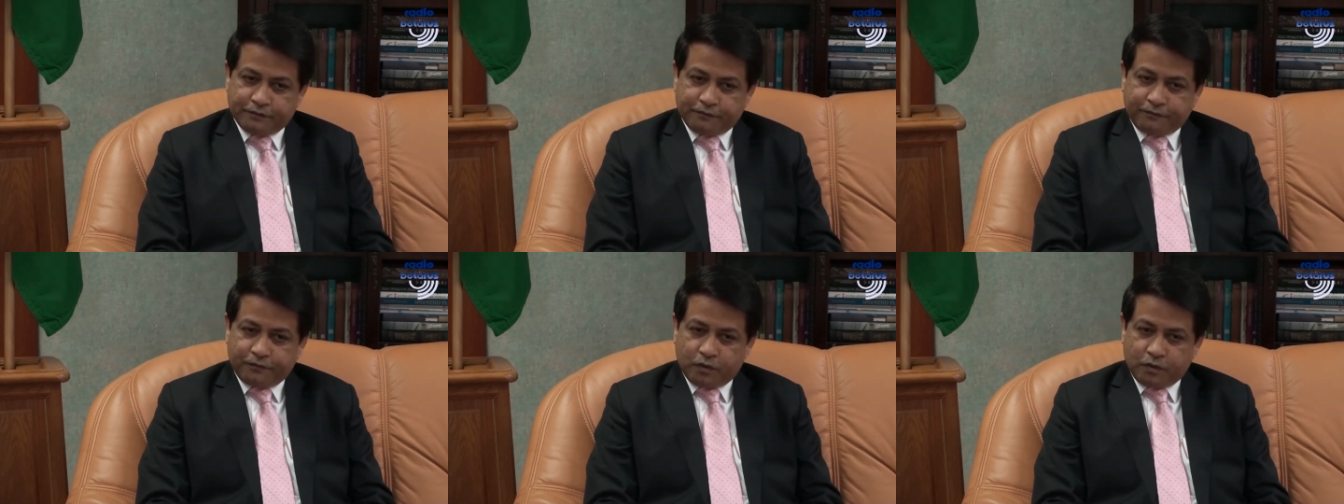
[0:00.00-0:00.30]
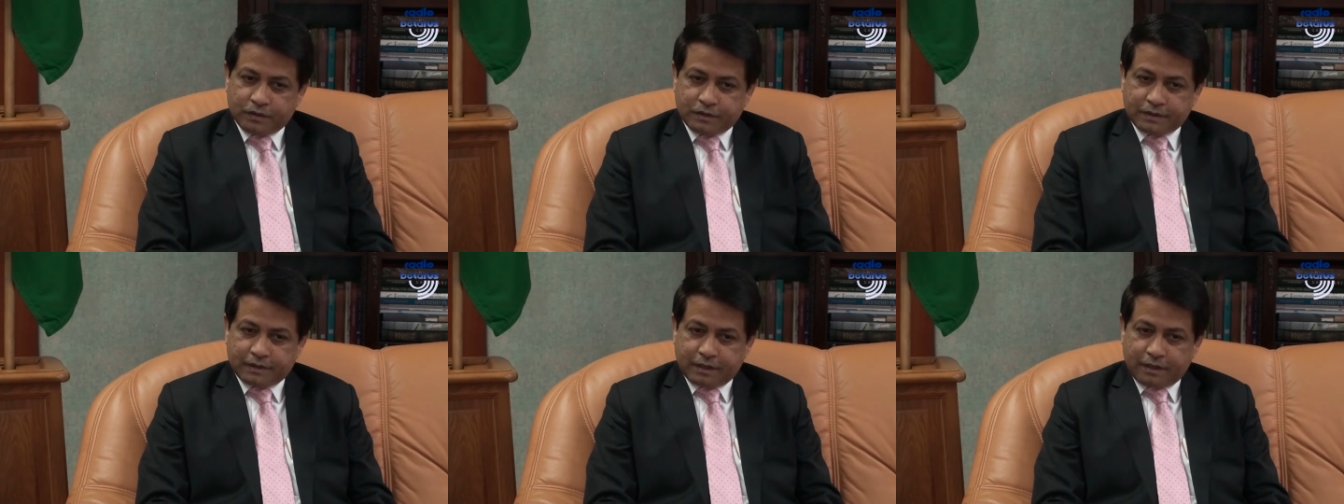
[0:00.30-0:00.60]
Of
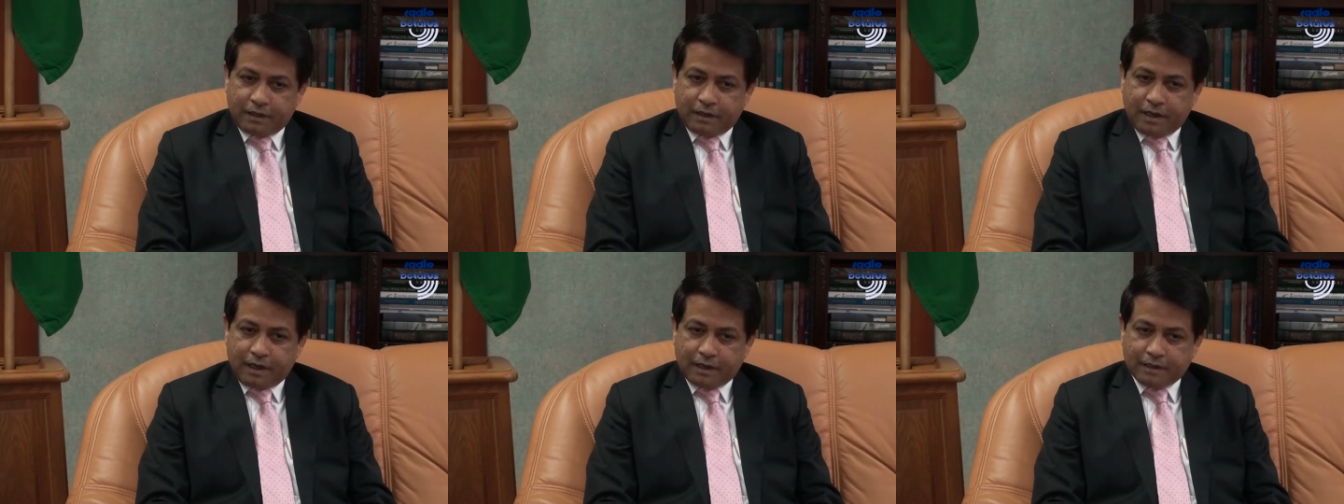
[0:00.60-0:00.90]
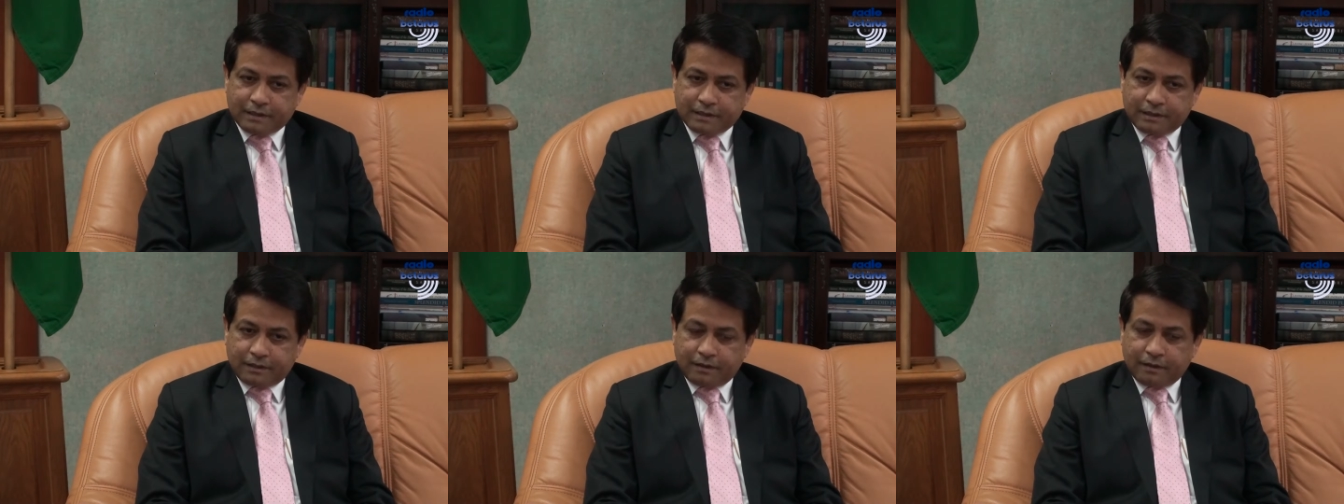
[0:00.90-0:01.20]
course, the
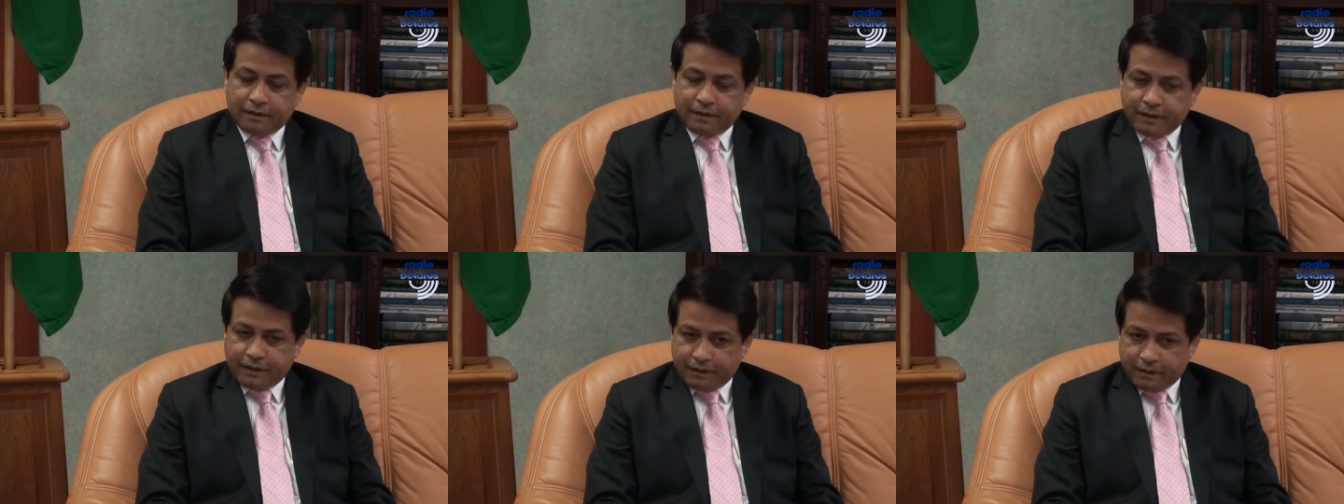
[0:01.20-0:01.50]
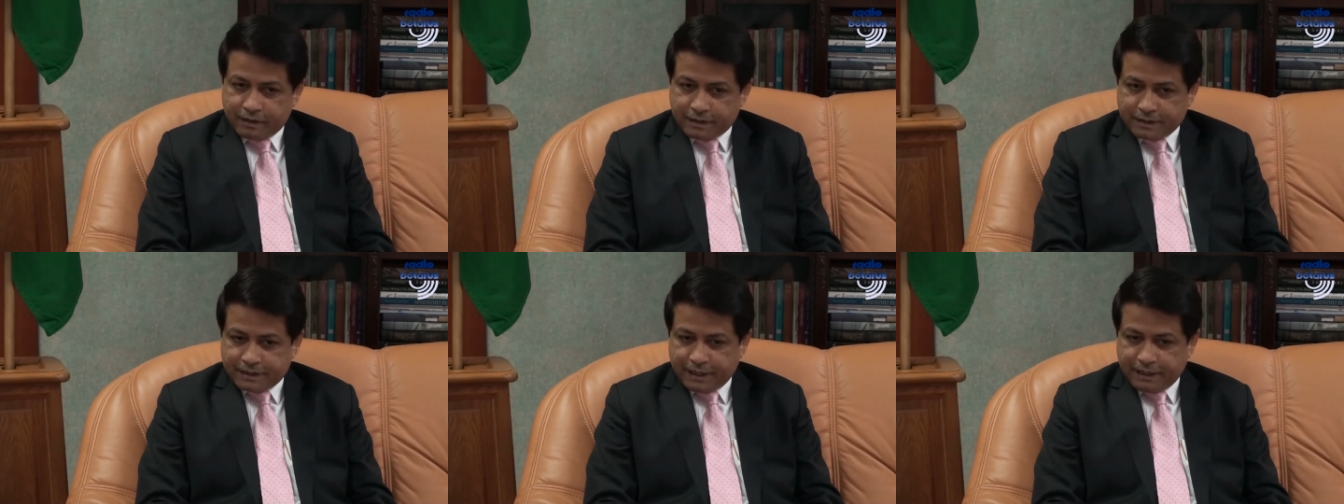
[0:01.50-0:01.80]
last 30
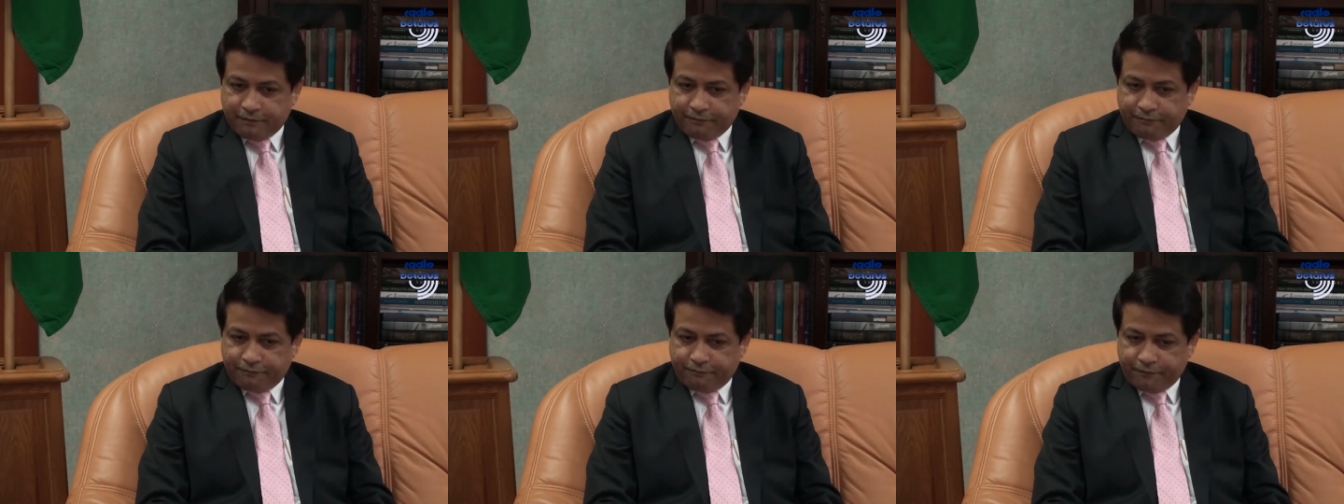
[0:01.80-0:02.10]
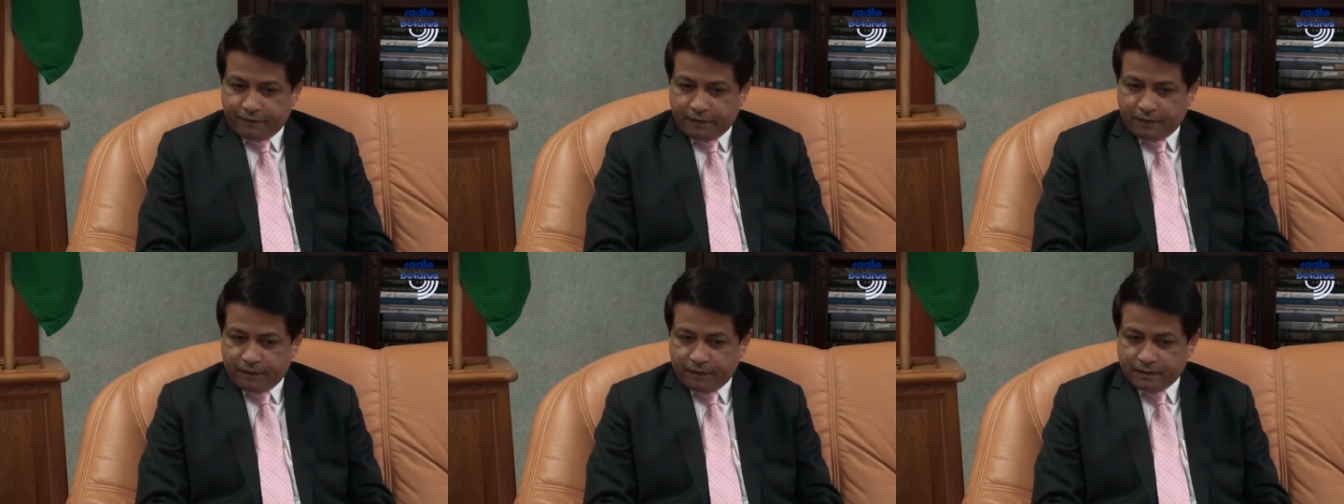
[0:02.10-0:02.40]
years have
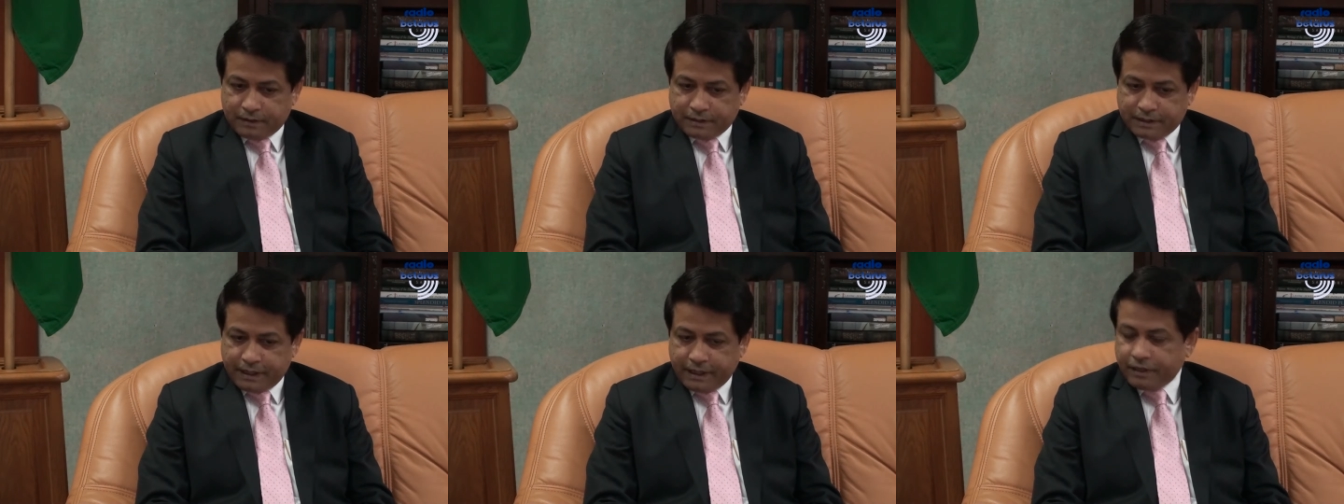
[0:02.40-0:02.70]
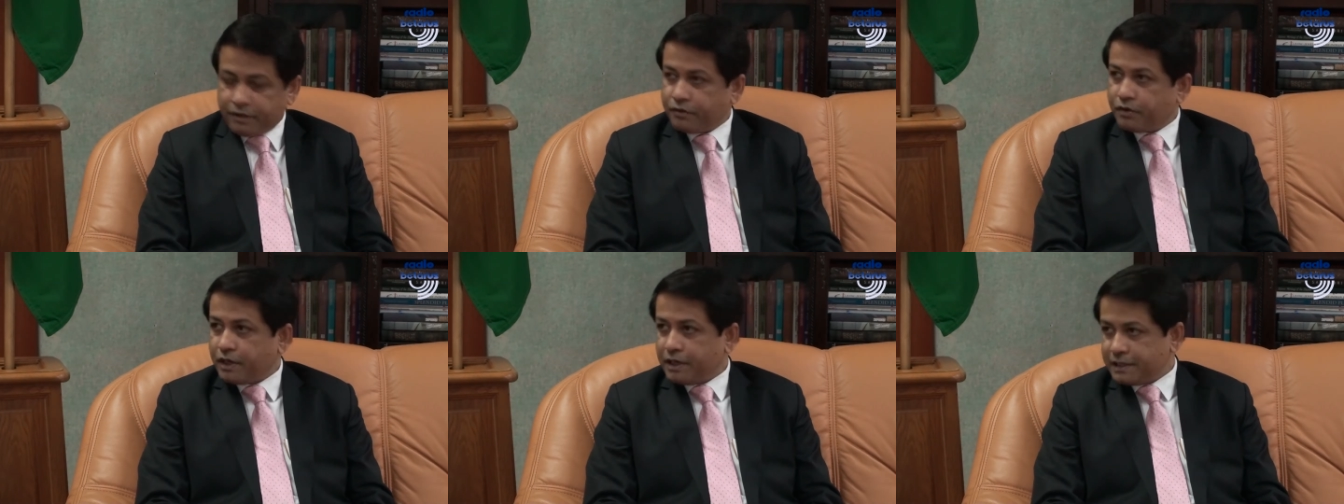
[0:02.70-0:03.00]
uh,
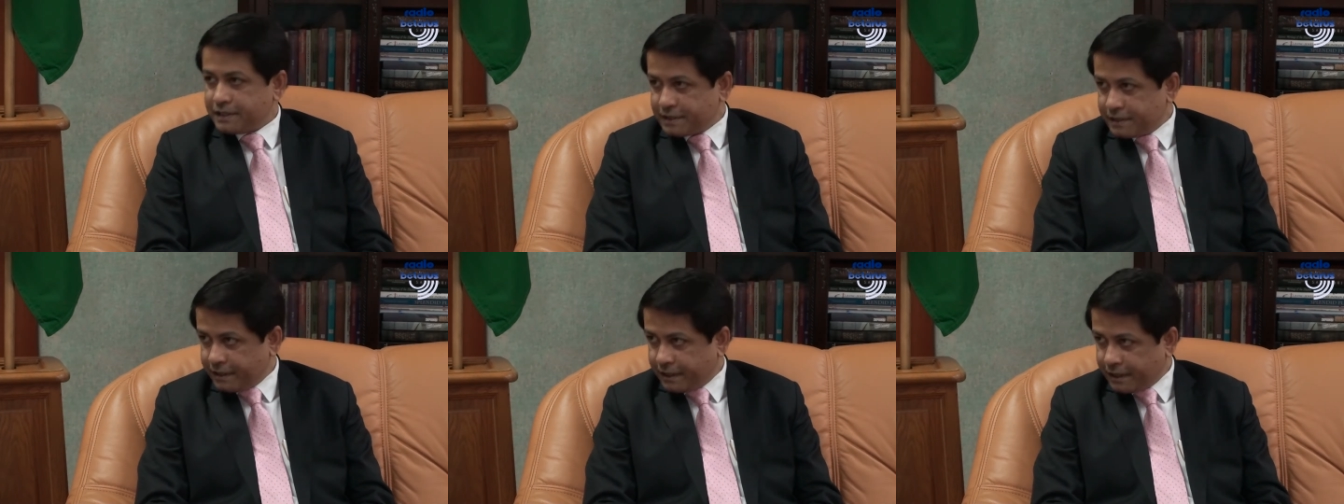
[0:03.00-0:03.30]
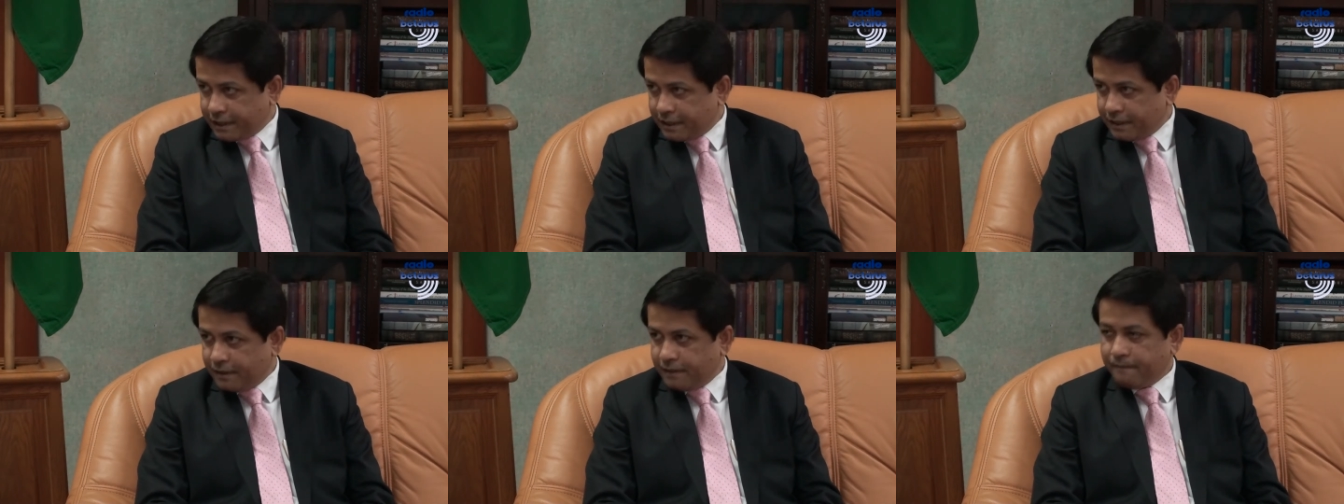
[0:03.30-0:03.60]
seen
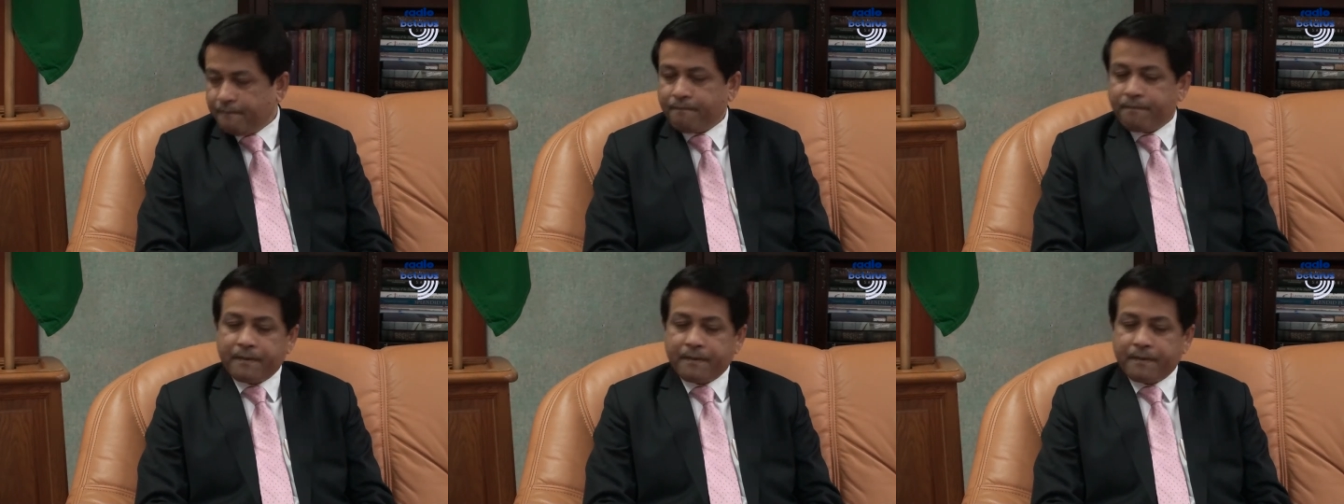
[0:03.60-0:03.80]
drastic uh,